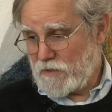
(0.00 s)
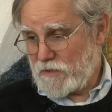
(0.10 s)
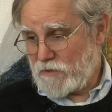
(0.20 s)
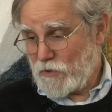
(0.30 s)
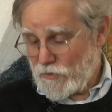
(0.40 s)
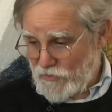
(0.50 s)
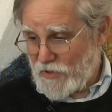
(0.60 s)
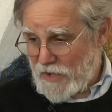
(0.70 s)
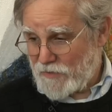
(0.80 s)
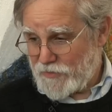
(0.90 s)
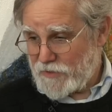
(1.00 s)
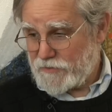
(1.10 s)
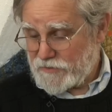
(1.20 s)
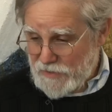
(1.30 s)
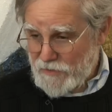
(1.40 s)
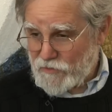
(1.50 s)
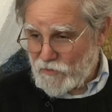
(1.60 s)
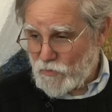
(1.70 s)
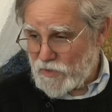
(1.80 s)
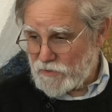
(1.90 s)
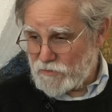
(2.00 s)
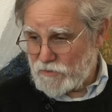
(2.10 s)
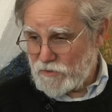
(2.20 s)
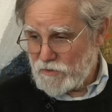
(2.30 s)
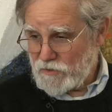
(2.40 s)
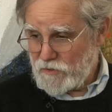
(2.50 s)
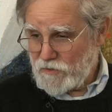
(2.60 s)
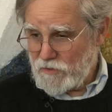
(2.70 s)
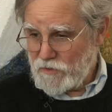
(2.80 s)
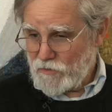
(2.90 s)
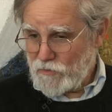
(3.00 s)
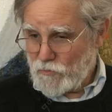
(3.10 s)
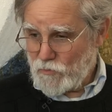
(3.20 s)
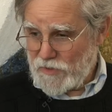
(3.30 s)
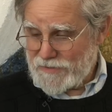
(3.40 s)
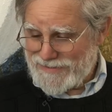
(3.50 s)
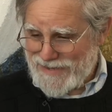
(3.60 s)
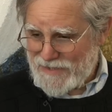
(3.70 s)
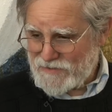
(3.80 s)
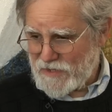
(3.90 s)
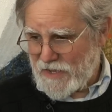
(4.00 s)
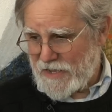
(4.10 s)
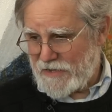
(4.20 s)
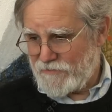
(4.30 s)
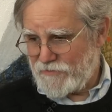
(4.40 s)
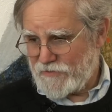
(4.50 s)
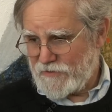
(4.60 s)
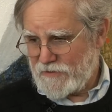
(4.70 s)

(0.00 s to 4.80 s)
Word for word: it turns out there's a sense in which one does have